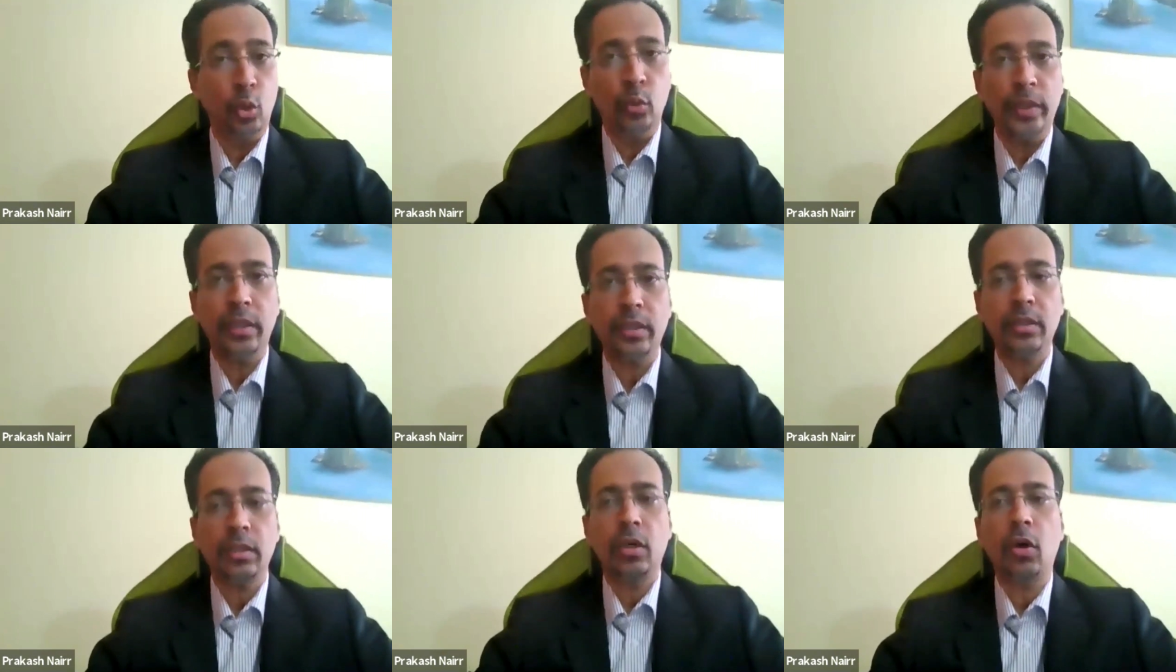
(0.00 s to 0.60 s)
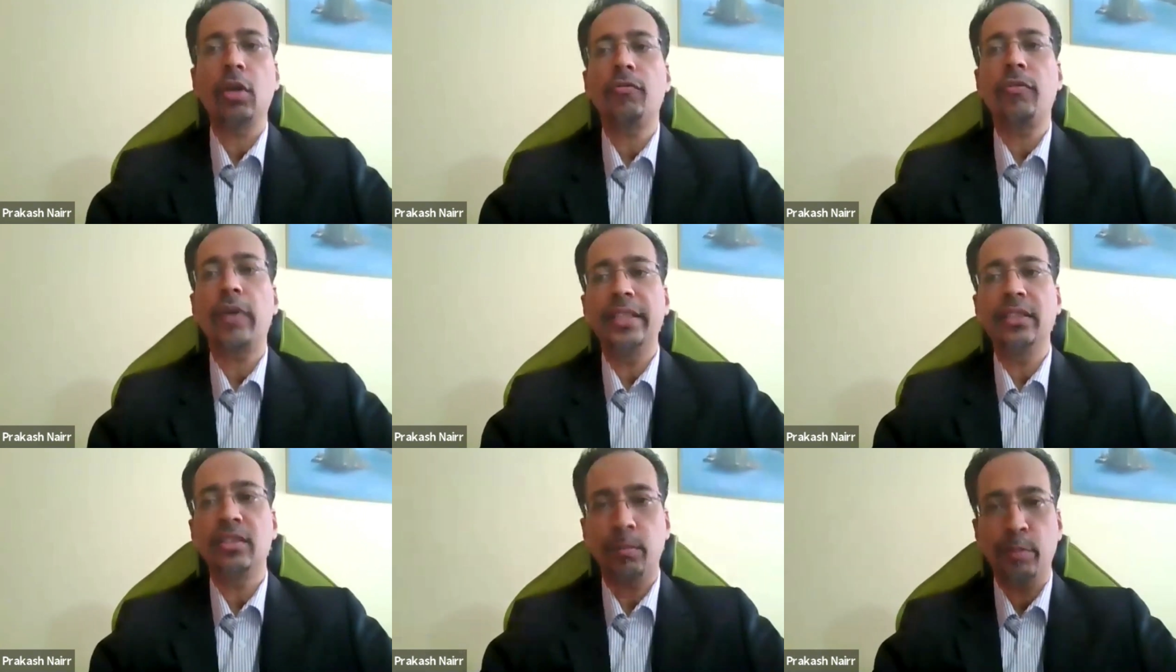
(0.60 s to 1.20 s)
Do it or
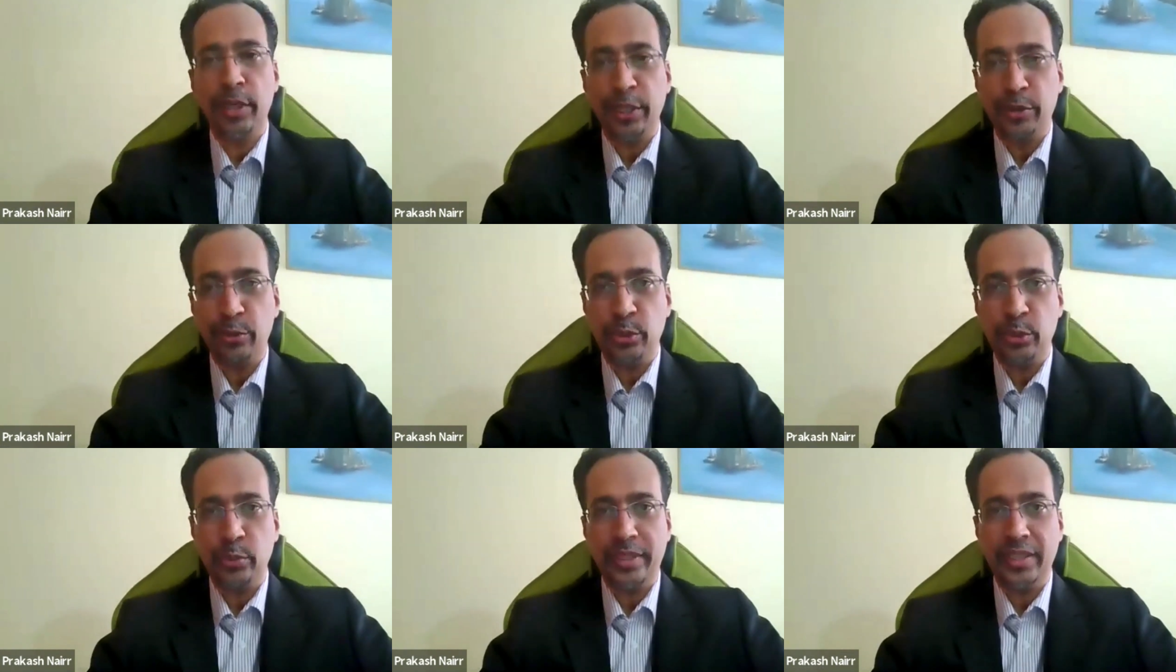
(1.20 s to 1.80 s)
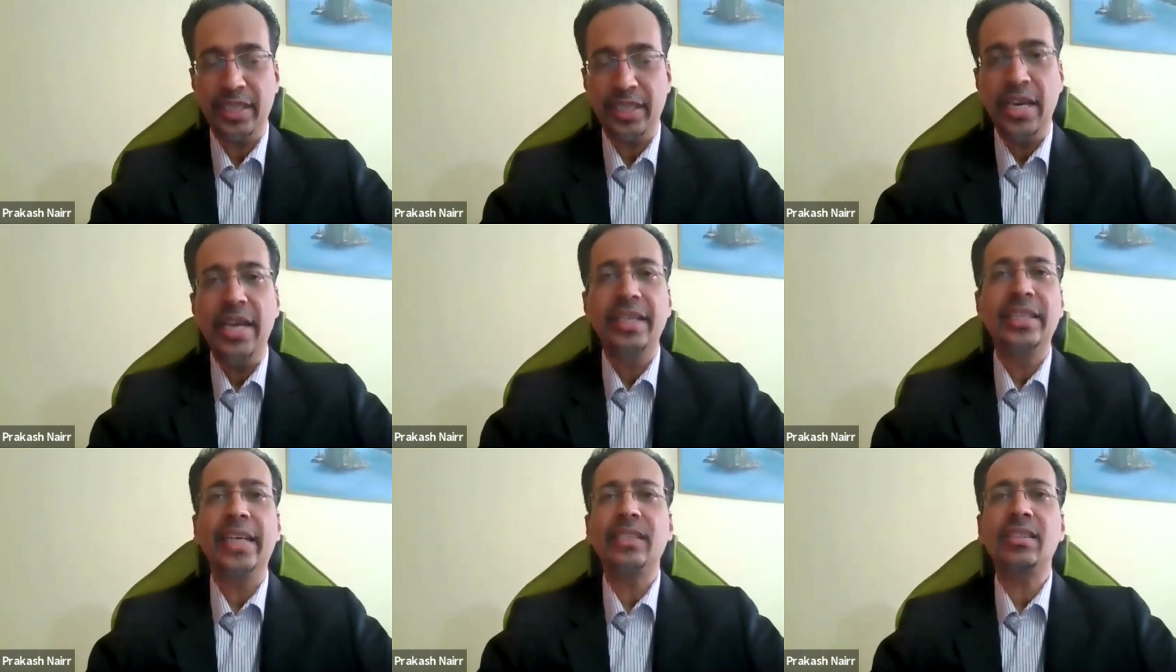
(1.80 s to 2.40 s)
find somebody to do
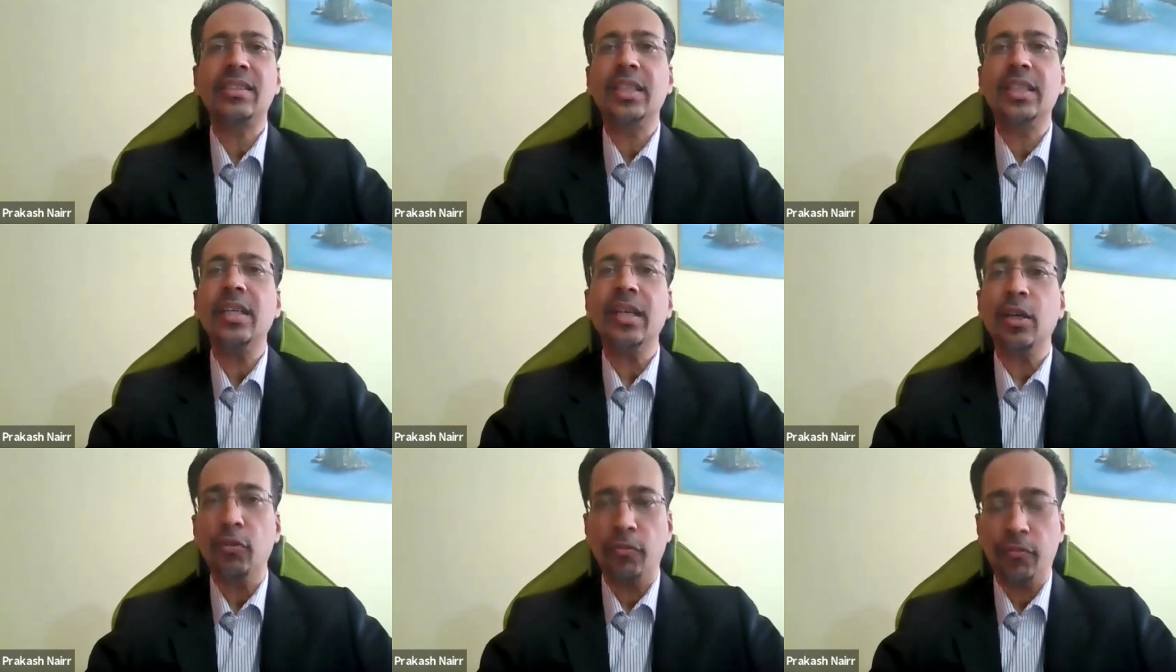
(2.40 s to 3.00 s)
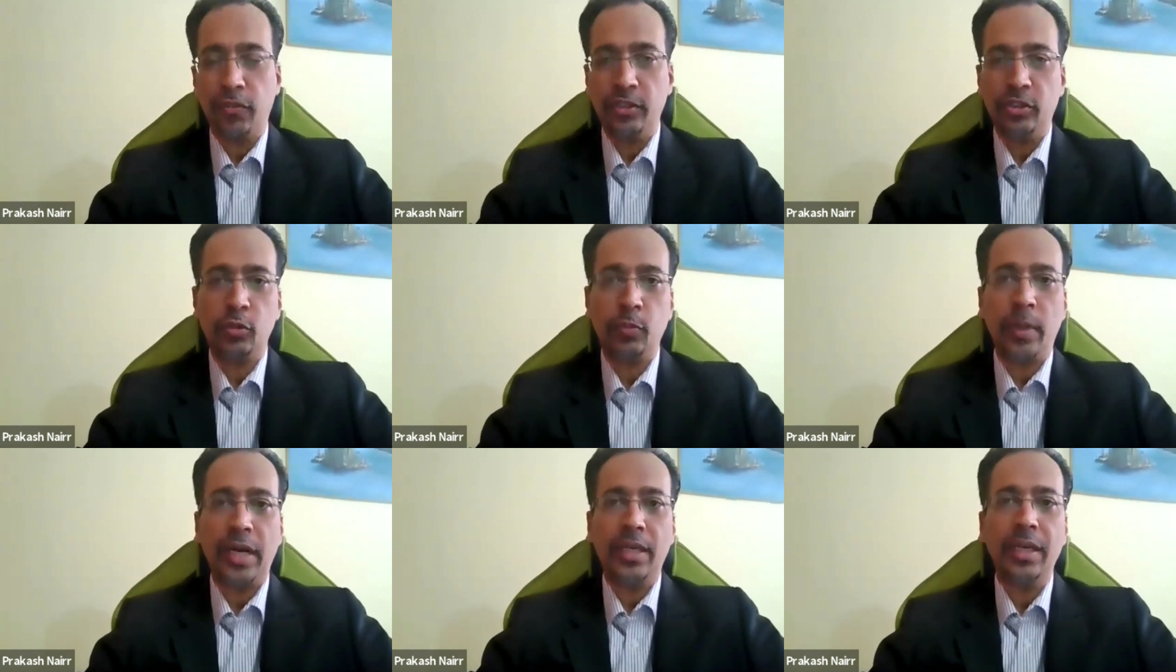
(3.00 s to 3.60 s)
it. That's the
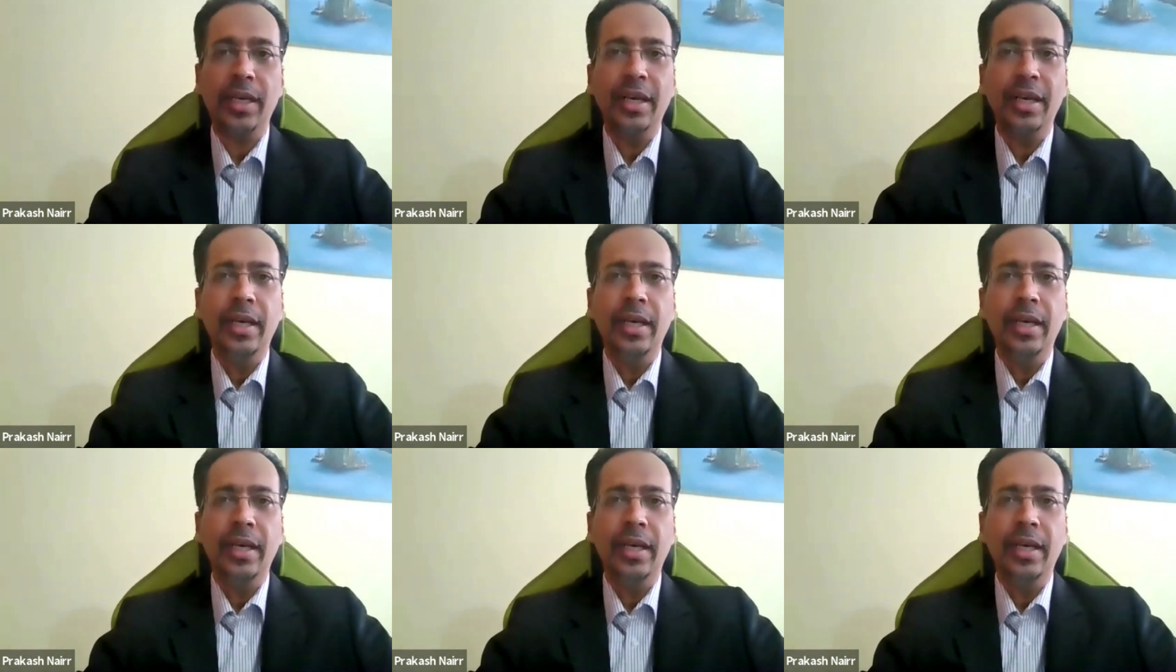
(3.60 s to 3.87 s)
first part.